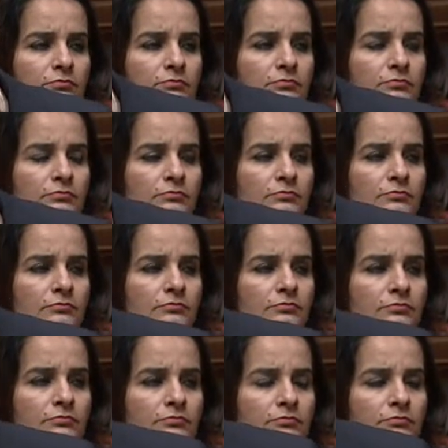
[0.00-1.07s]

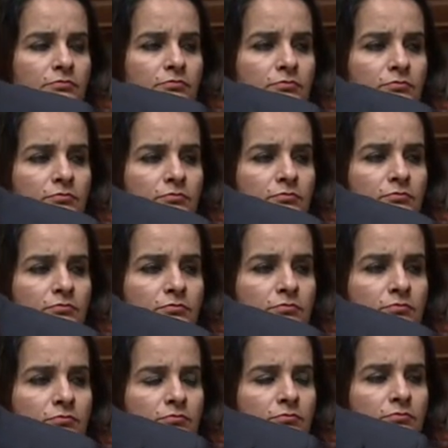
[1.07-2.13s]

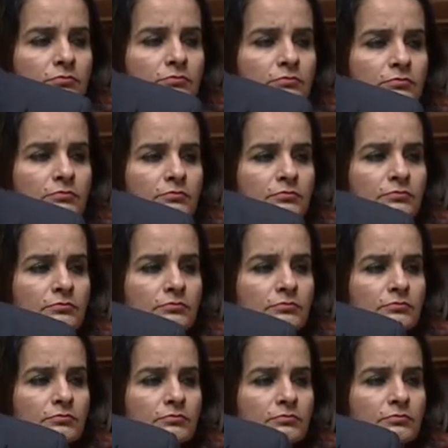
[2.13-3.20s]

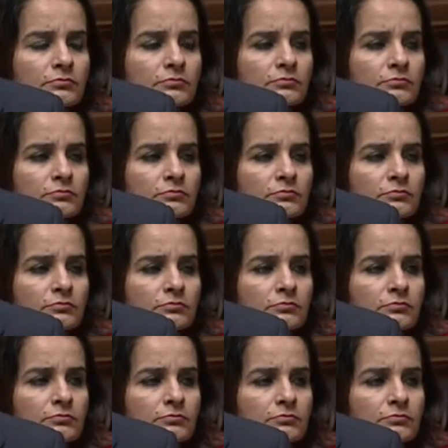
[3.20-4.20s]
No words are spoken by the person on screen.